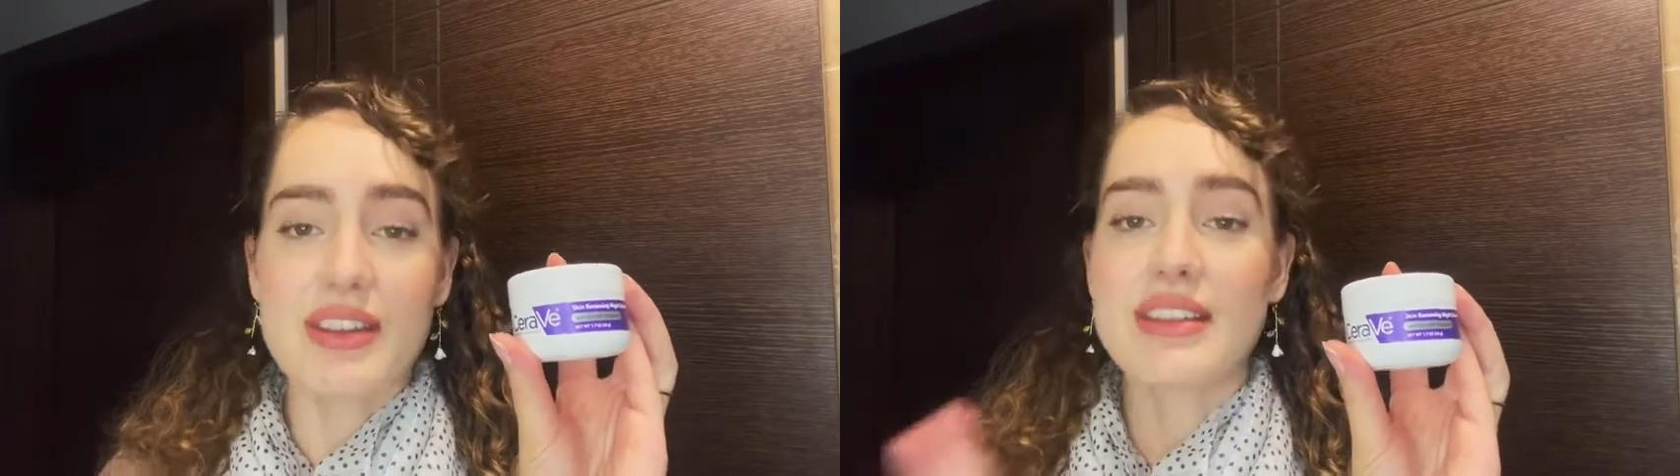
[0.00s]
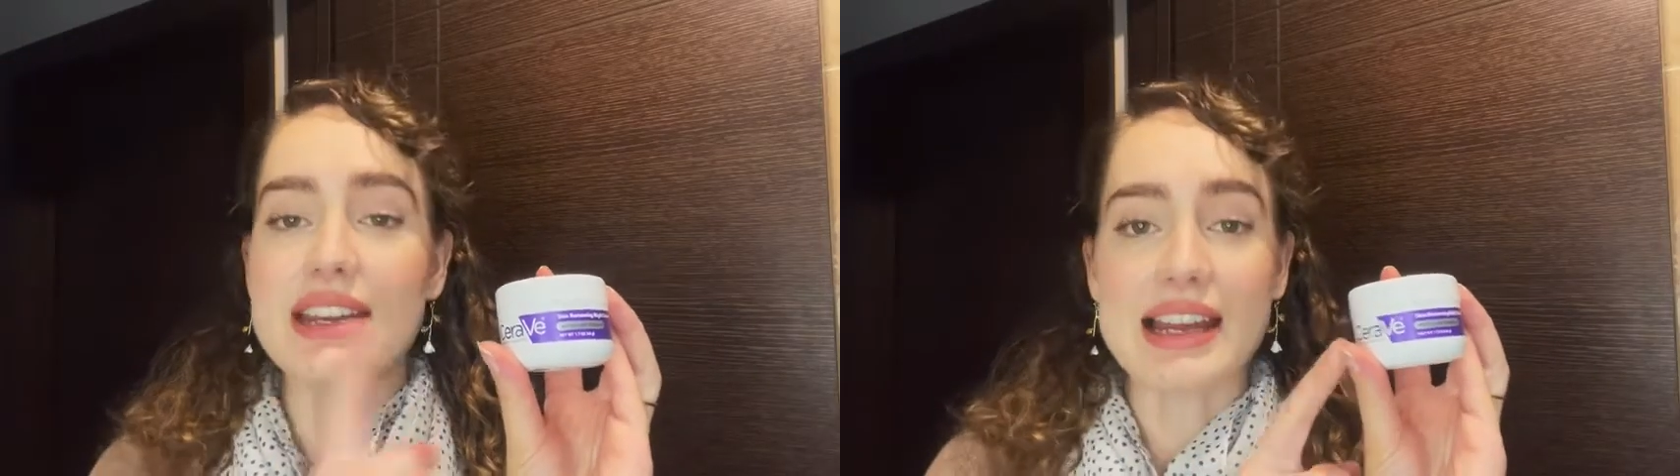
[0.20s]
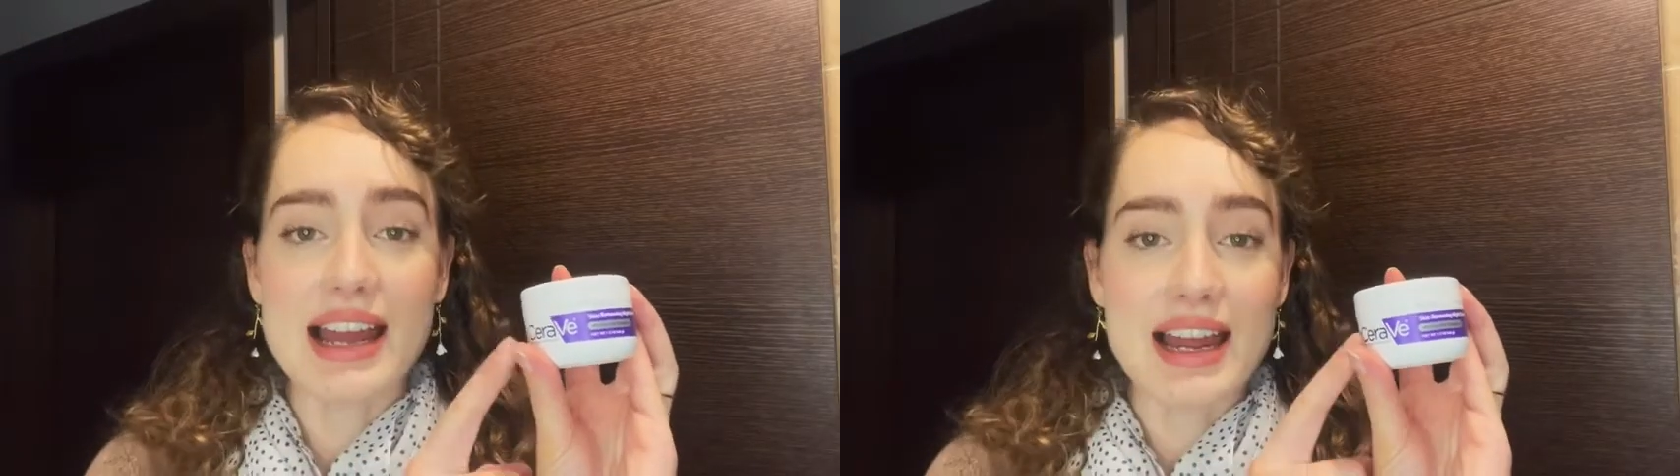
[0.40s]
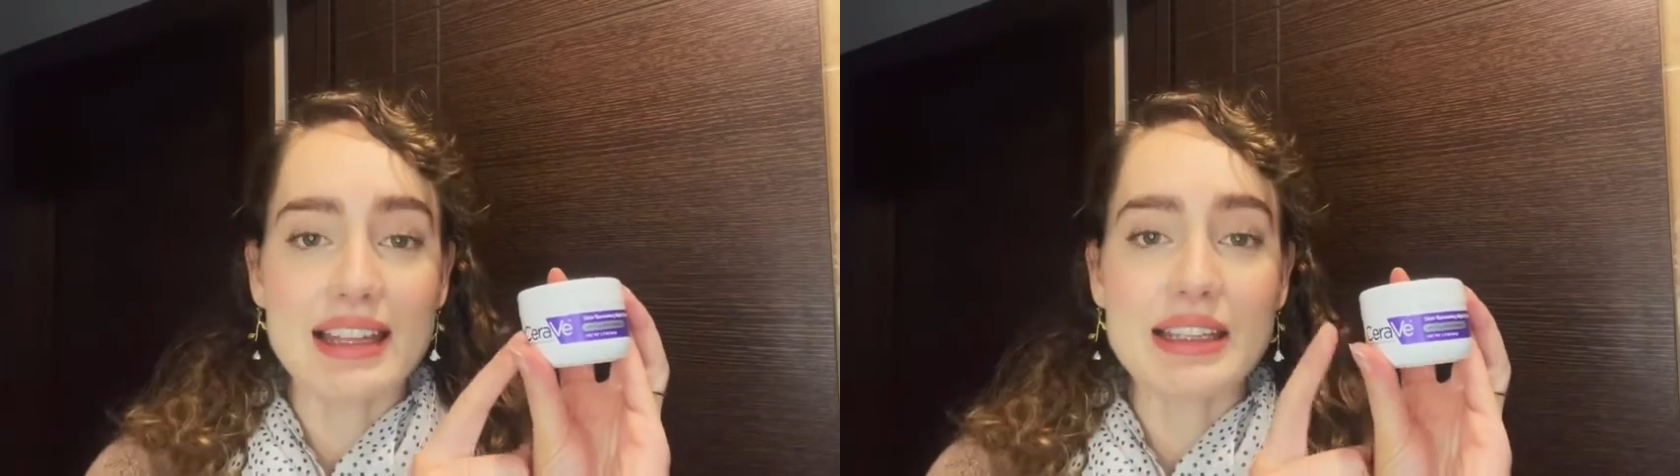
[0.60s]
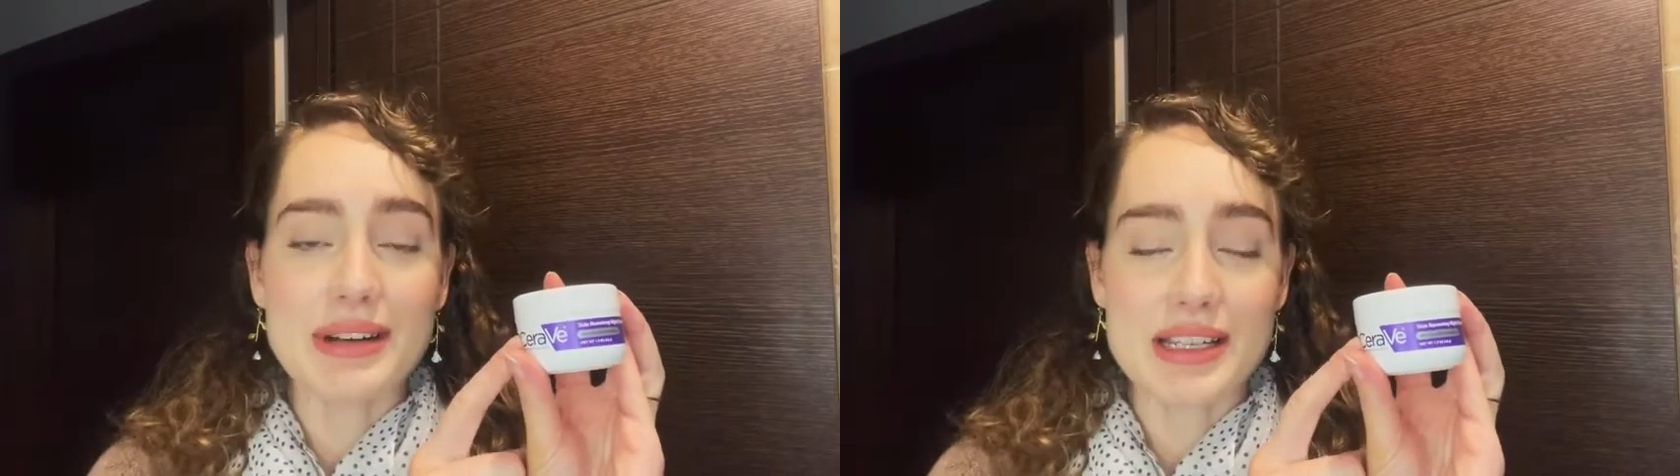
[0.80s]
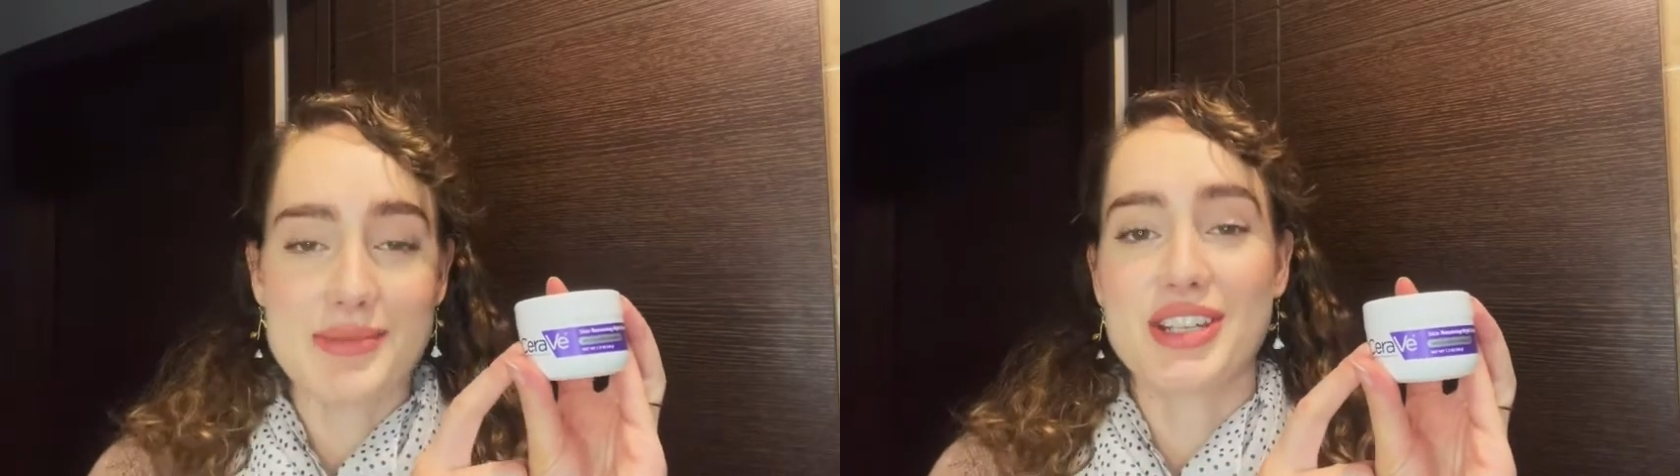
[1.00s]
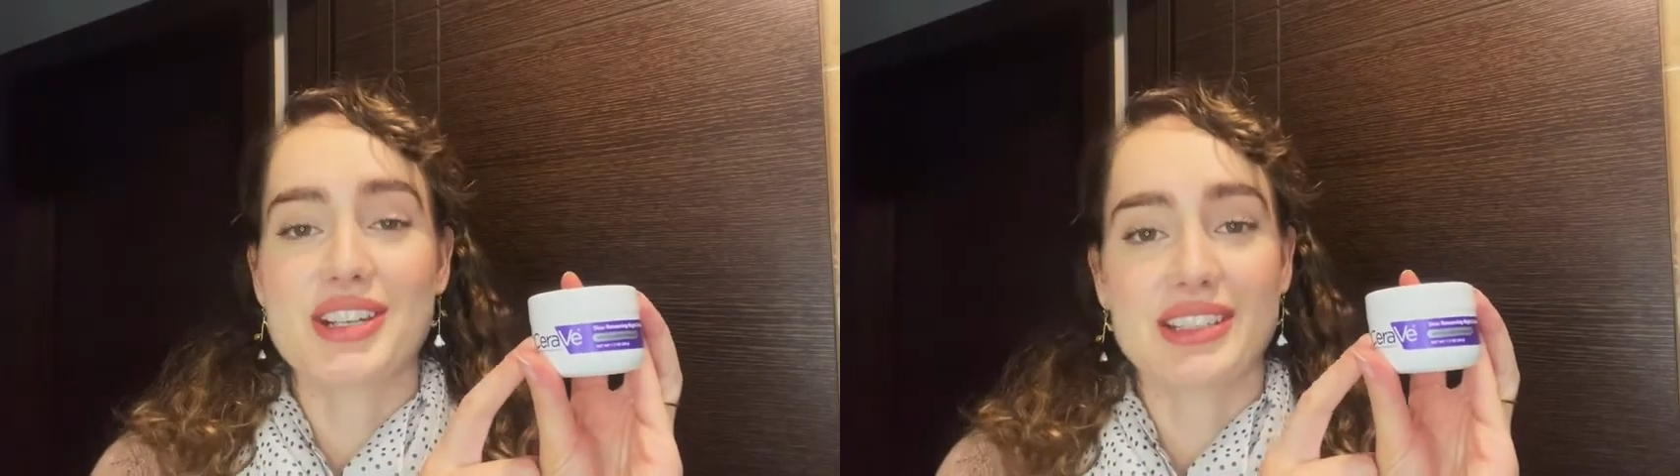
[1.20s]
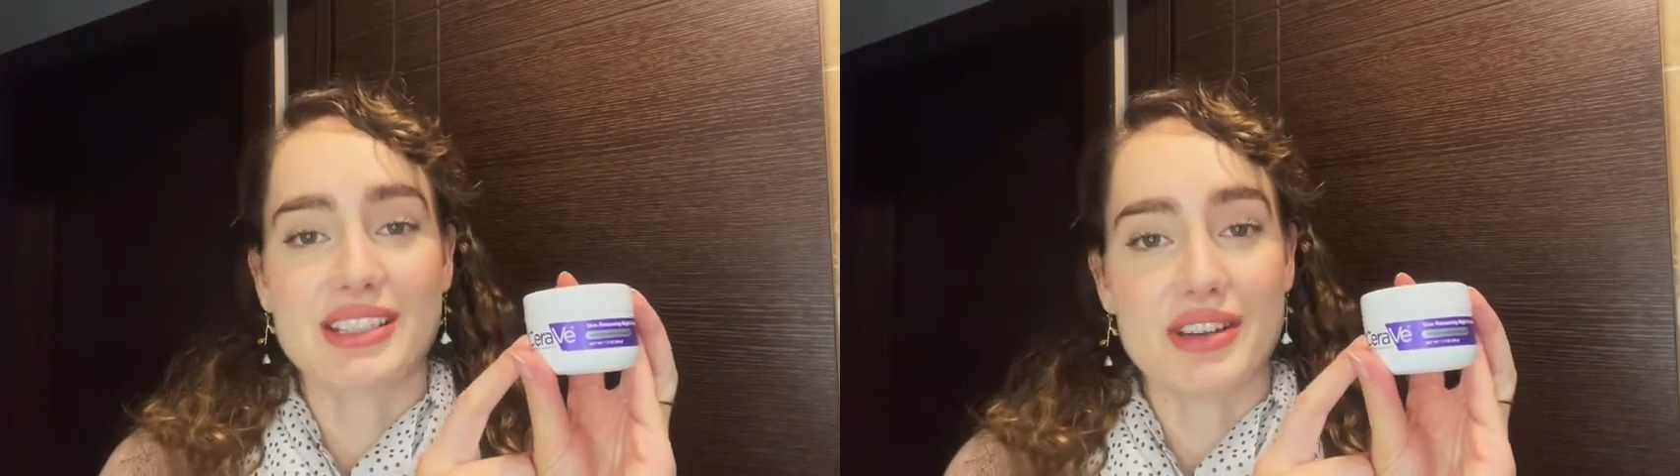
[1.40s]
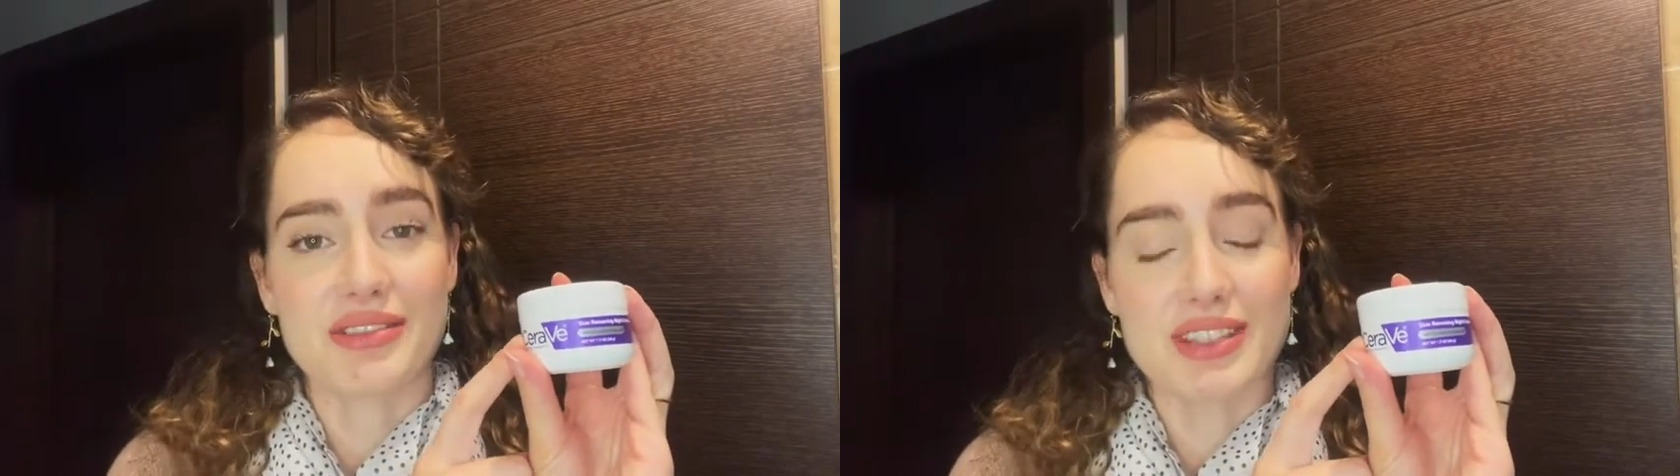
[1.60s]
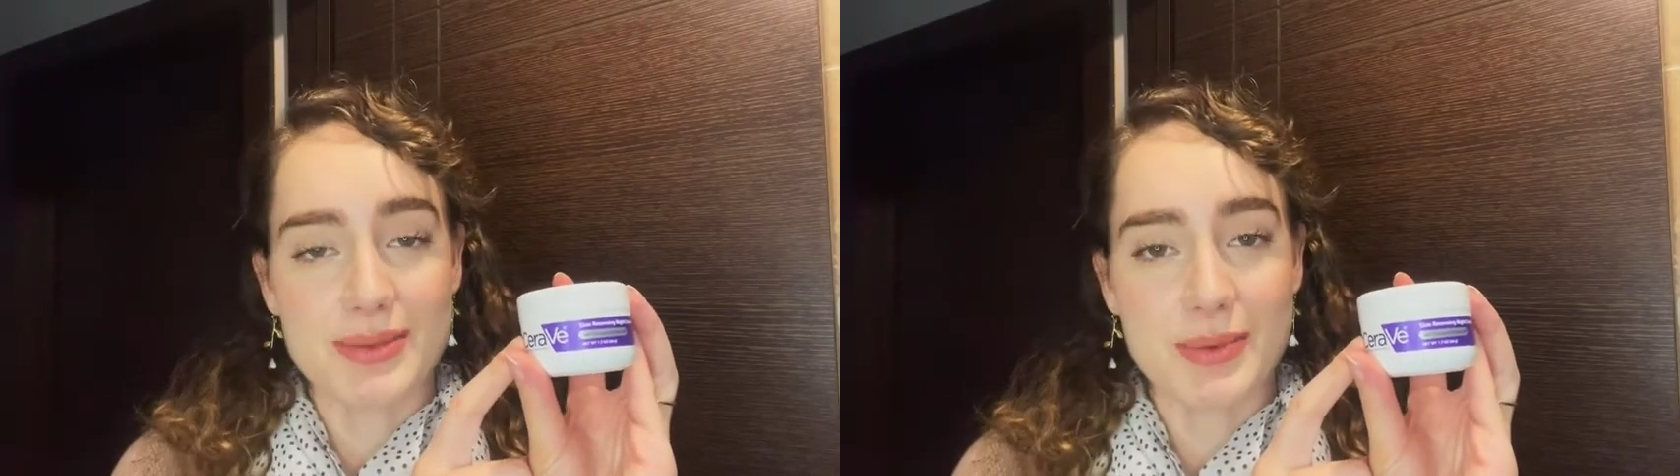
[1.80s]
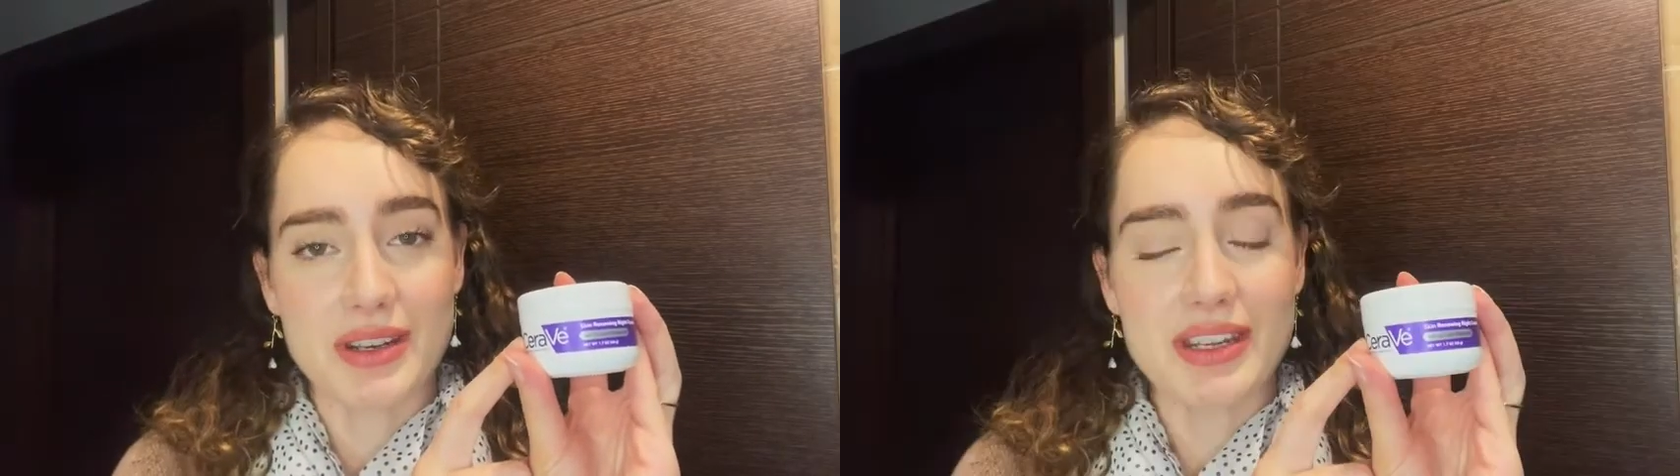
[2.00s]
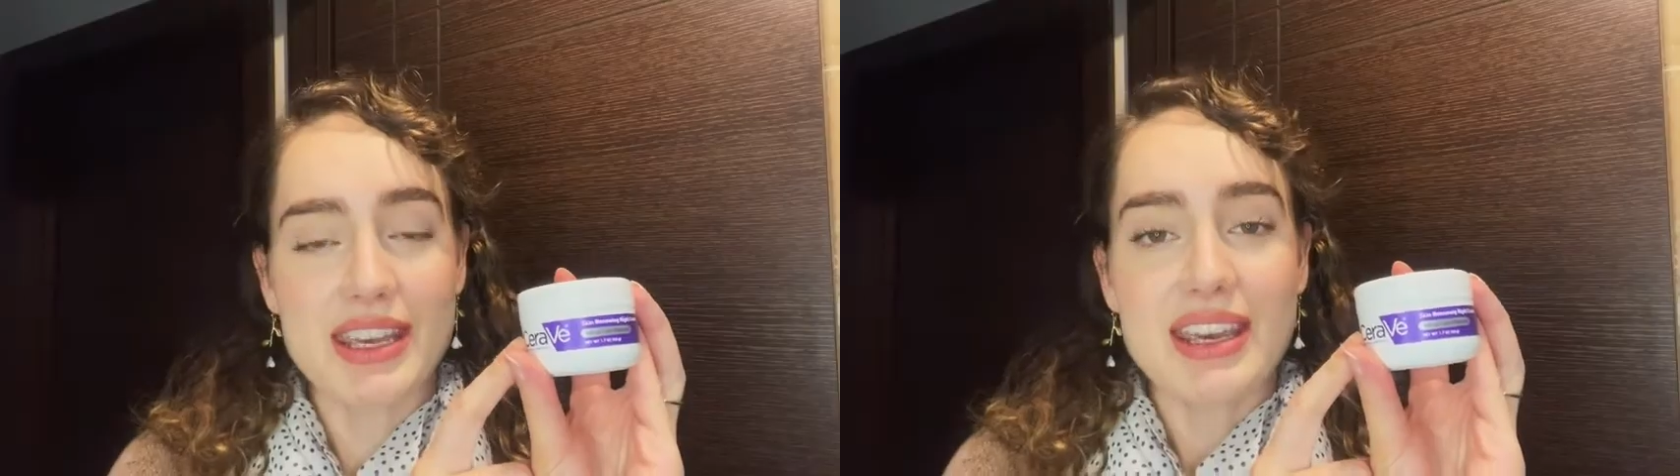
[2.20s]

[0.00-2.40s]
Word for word: then I highly recommend checking out this one.